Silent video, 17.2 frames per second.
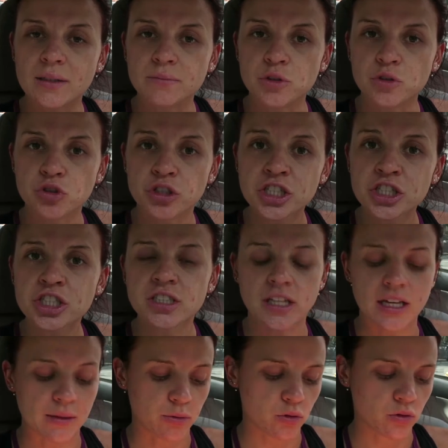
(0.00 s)

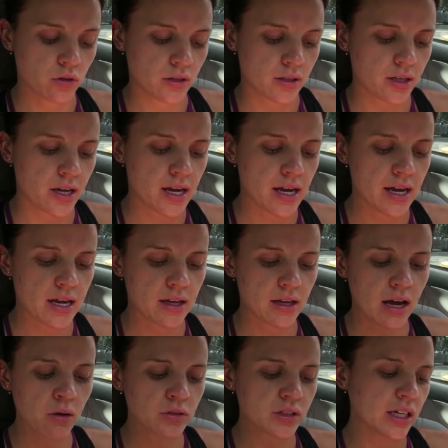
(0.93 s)
nutrition labels.
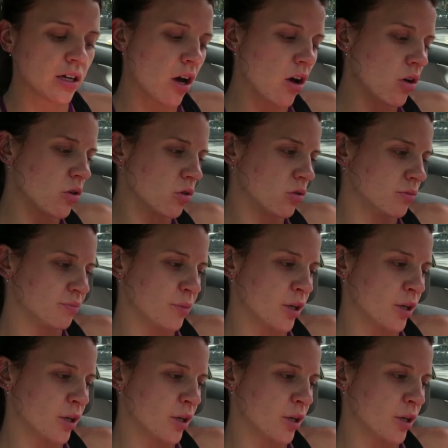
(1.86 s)
I was like, oh,